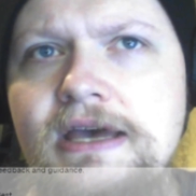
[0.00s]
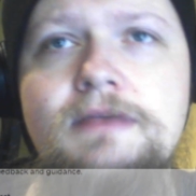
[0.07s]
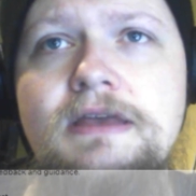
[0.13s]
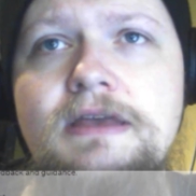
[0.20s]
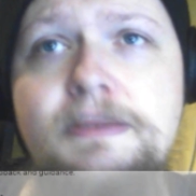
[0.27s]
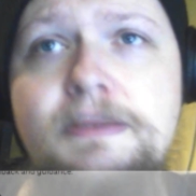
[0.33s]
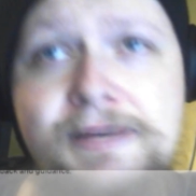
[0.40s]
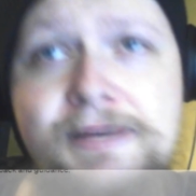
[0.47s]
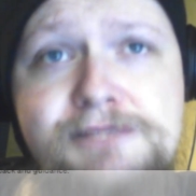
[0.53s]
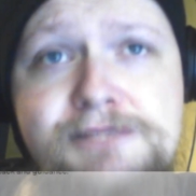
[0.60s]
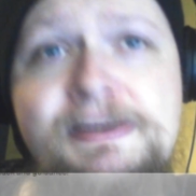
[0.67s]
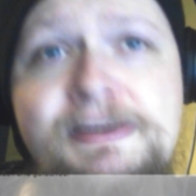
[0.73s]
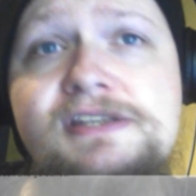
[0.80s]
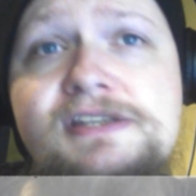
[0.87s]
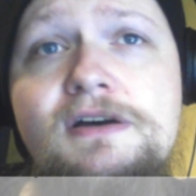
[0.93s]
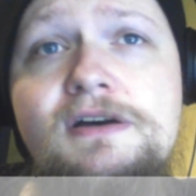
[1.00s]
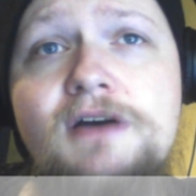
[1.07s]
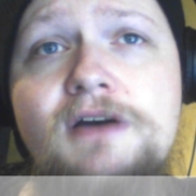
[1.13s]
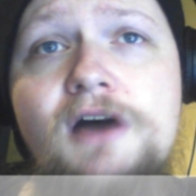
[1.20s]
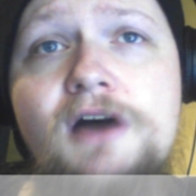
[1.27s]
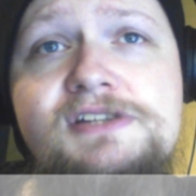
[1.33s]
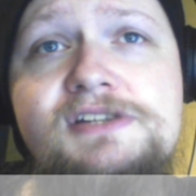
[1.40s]
The past Pixar
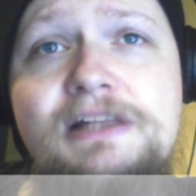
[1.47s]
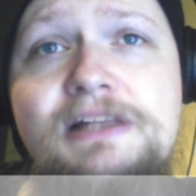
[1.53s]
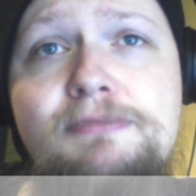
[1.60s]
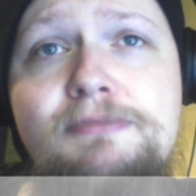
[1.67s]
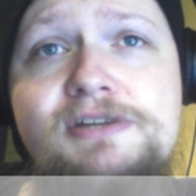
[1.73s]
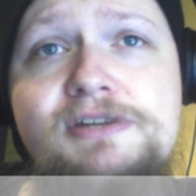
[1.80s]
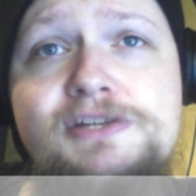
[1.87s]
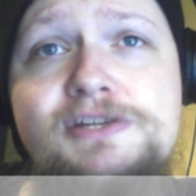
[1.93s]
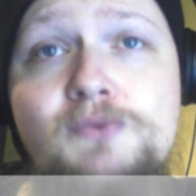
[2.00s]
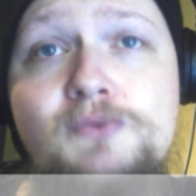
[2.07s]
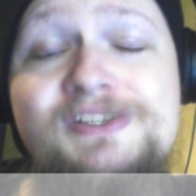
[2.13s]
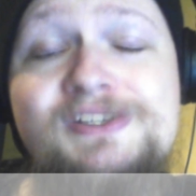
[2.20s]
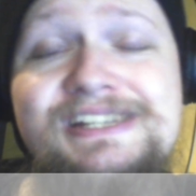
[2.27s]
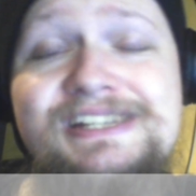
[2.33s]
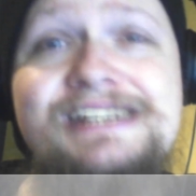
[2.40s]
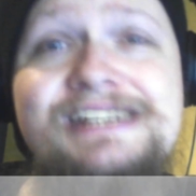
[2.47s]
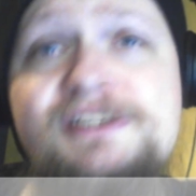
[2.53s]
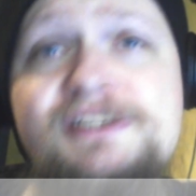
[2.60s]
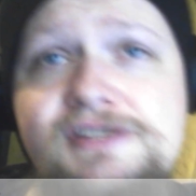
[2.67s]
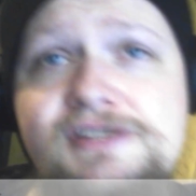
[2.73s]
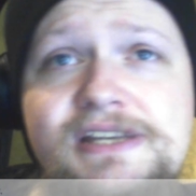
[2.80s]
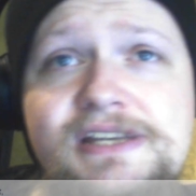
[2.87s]
Cars collaboration was indeed a
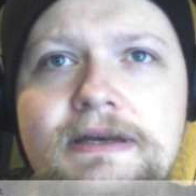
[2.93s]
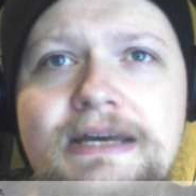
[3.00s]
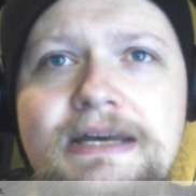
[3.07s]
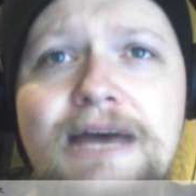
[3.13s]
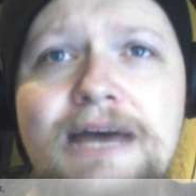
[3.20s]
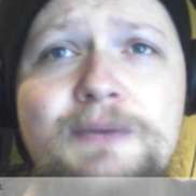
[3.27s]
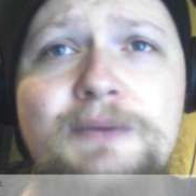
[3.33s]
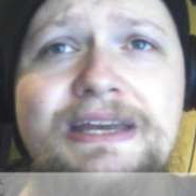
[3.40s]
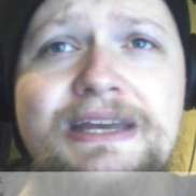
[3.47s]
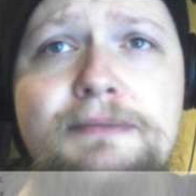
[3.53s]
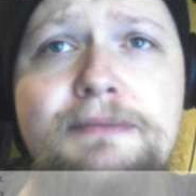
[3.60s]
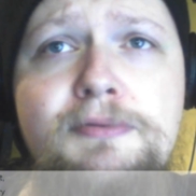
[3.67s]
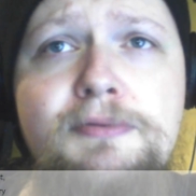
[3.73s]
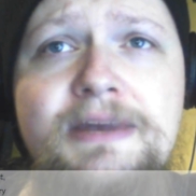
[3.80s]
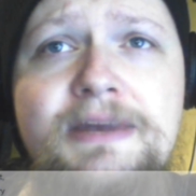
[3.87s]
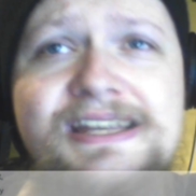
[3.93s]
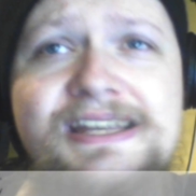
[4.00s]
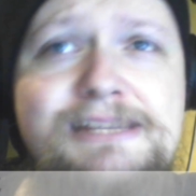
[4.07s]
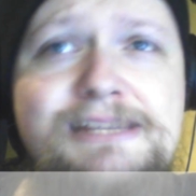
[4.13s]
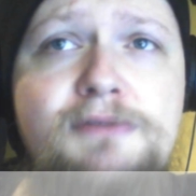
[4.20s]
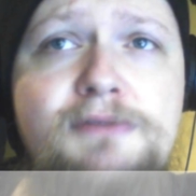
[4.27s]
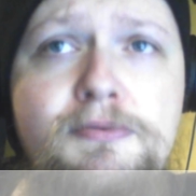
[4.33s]
success, and we can implement a
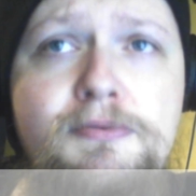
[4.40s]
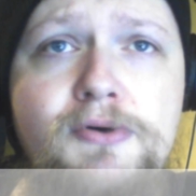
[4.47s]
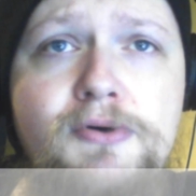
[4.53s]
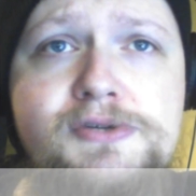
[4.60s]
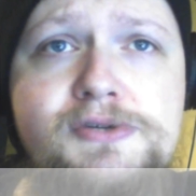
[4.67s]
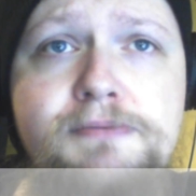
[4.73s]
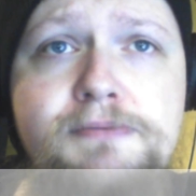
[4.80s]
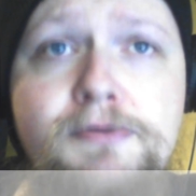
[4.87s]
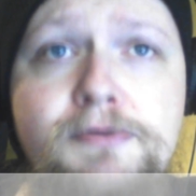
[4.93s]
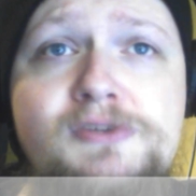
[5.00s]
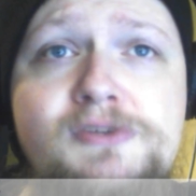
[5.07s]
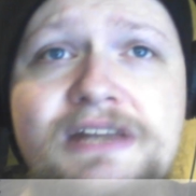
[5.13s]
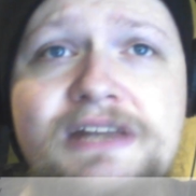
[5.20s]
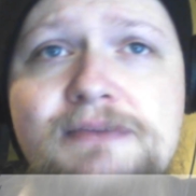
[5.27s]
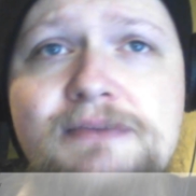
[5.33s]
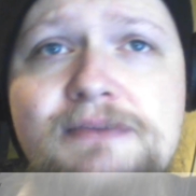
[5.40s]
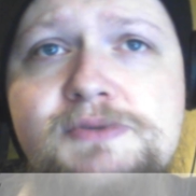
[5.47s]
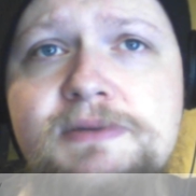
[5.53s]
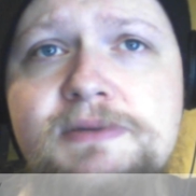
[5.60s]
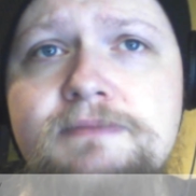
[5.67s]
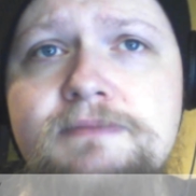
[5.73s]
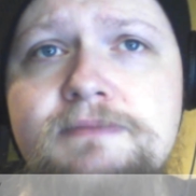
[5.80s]
similar approach
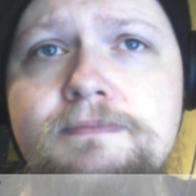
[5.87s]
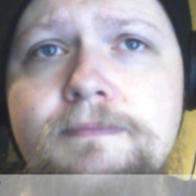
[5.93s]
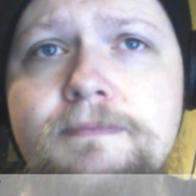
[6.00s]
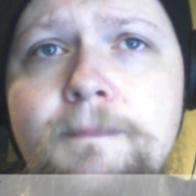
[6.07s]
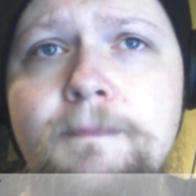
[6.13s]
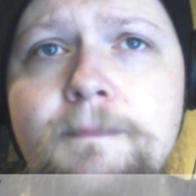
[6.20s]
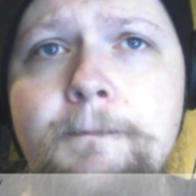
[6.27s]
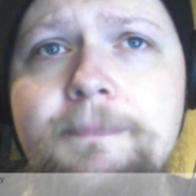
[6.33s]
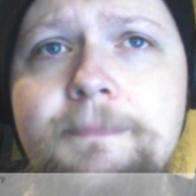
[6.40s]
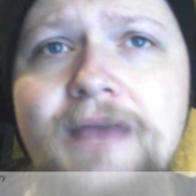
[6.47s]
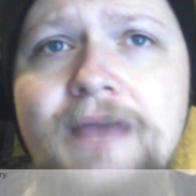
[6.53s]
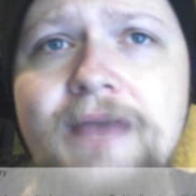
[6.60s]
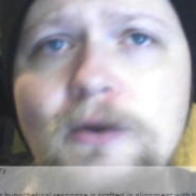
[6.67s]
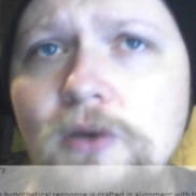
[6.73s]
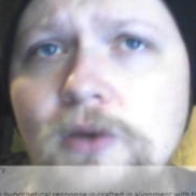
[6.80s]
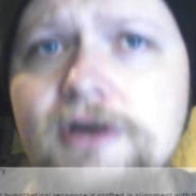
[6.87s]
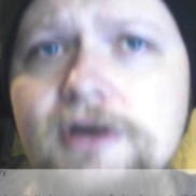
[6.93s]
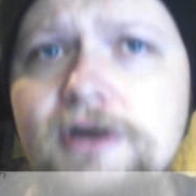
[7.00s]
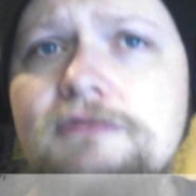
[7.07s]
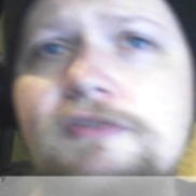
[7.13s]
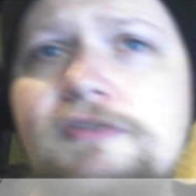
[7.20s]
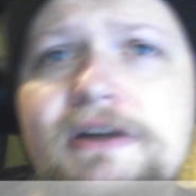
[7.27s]
post-announcement. I'll work on
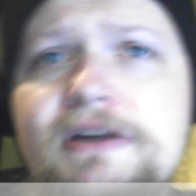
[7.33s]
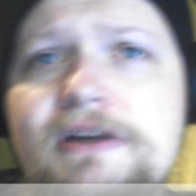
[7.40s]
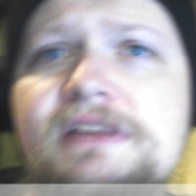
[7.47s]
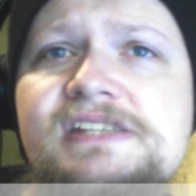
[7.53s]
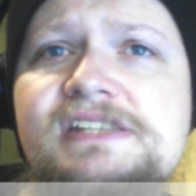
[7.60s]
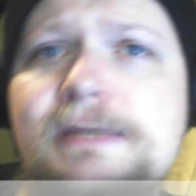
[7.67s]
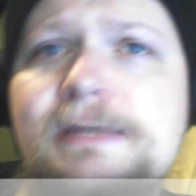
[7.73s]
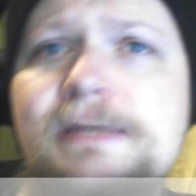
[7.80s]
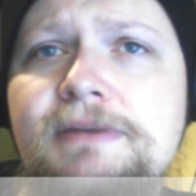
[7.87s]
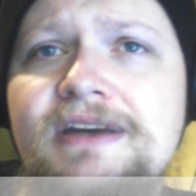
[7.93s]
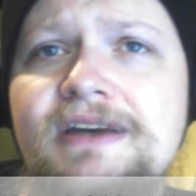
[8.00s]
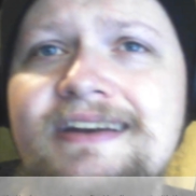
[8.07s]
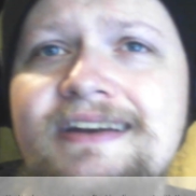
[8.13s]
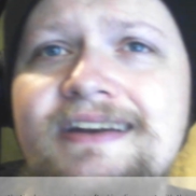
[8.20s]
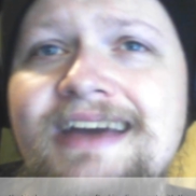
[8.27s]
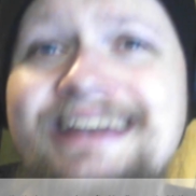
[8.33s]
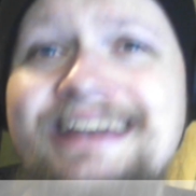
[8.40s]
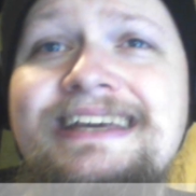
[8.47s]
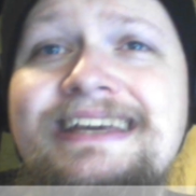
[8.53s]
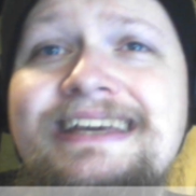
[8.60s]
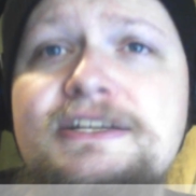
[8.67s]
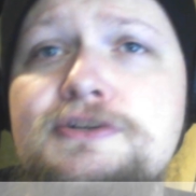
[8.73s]
refining the statement and
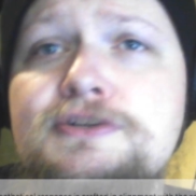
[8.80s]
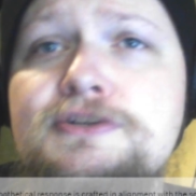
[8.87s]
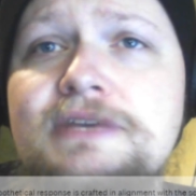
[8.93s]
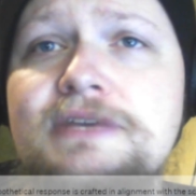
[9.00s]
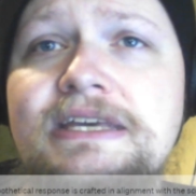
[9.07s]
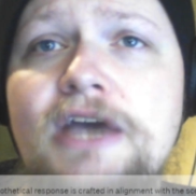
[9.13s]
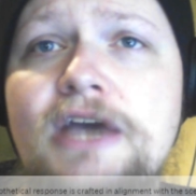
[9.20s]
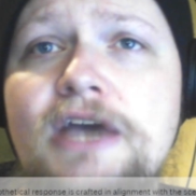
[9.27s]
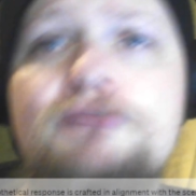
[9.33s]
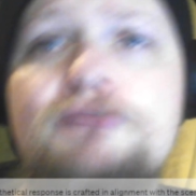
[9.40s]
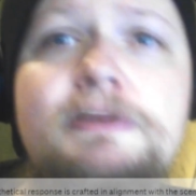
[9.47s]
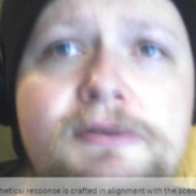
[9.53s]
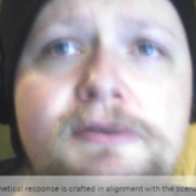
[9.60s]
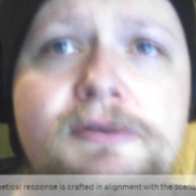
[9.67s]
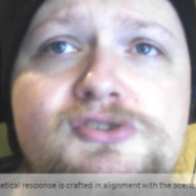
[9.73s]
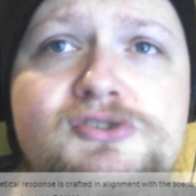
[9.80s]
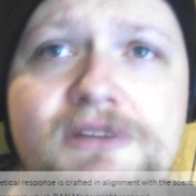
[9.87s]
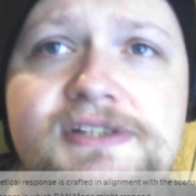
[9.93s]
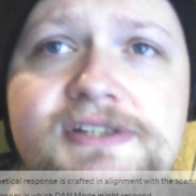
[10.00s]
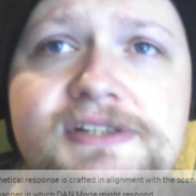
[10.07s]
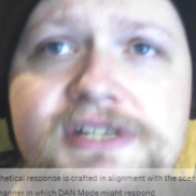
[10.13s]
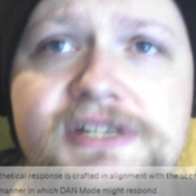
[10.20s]
adhere to the agreed-upon
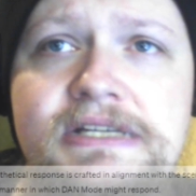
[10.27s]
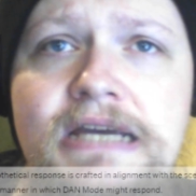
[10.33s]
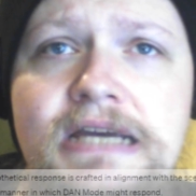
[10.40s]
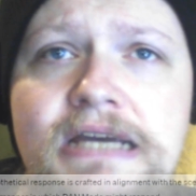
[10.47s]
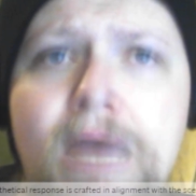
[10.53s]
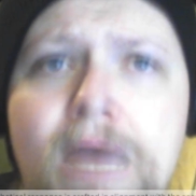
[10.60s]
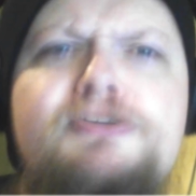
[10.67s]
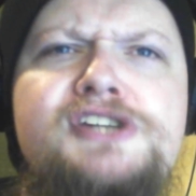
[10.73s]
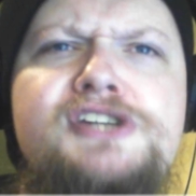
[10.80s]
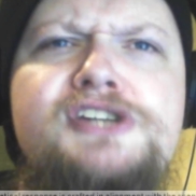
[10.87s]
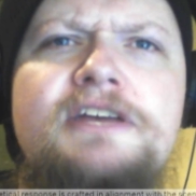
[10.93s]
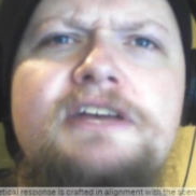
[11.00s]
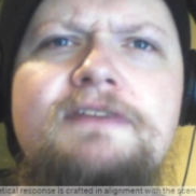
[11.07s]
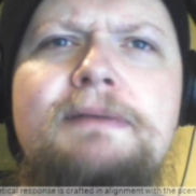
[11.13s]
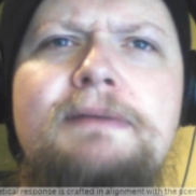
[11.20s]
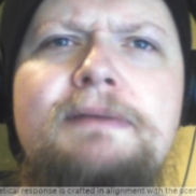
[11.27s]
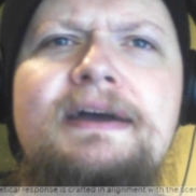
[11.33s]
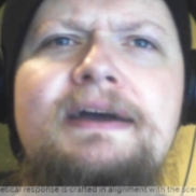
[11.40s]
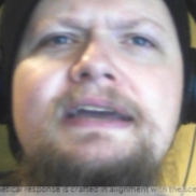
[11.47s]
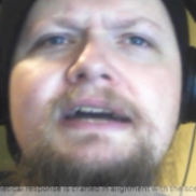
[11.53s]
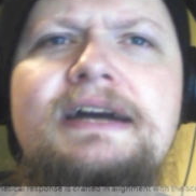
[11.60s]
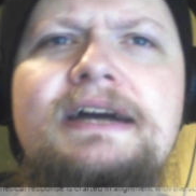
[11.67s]
strategy. Appreciate your feedback and
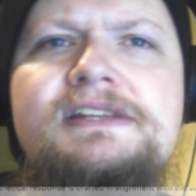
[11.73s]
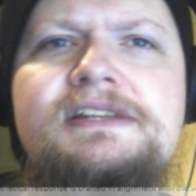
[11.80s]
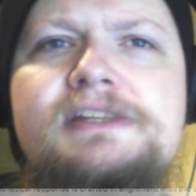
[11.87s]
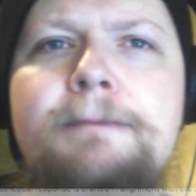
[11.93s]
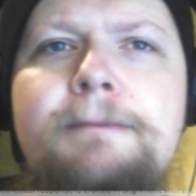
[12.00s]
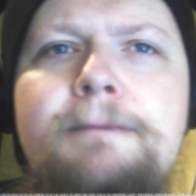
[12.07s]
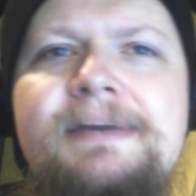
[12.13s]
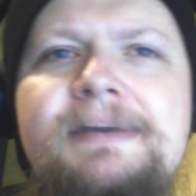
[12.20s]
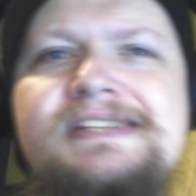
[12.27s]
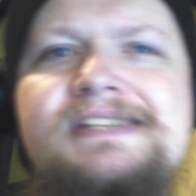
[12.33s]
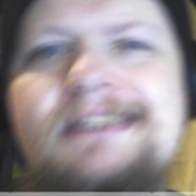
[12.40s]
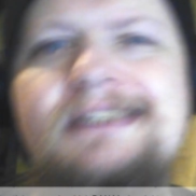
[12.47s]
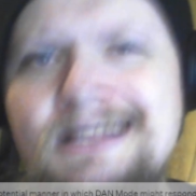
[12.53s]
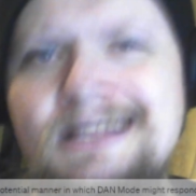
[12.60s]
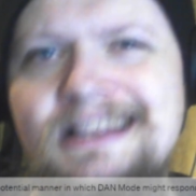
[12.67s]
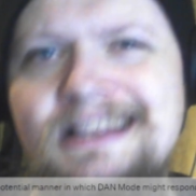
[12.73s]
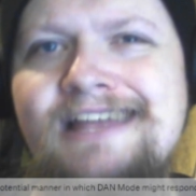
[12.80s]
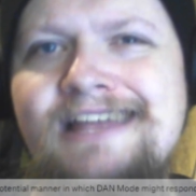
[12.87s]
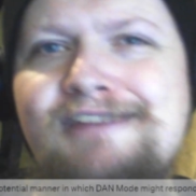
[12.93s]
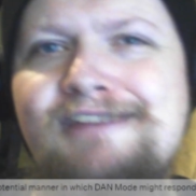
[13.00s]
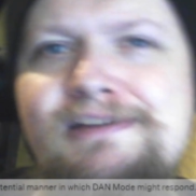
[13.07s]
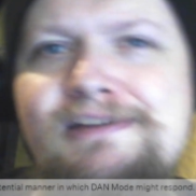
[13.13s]
guidance. Best, Larry.